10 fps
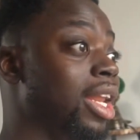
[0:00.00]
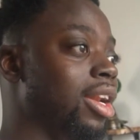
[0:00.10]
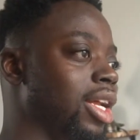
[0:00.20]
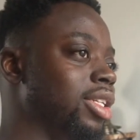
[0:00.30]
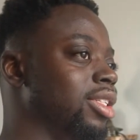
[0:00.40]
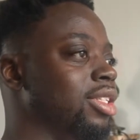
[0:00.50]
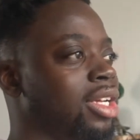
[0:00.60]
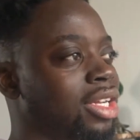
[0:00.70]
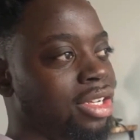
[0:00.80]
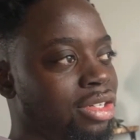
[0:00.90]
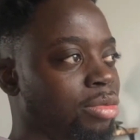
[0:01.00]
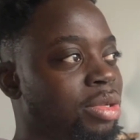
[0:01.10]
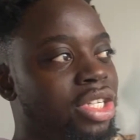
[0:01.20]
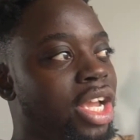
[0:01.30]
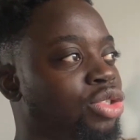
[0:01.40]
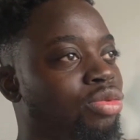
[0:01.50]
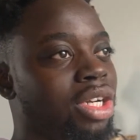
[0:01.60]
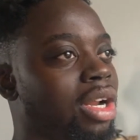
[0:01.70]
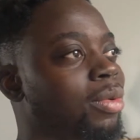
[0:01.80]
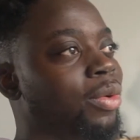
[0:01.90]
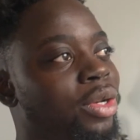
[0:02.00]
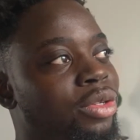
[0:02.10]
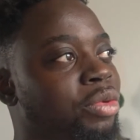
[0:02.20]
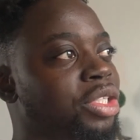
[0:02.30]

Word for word: in London to be scheduled and uploaded,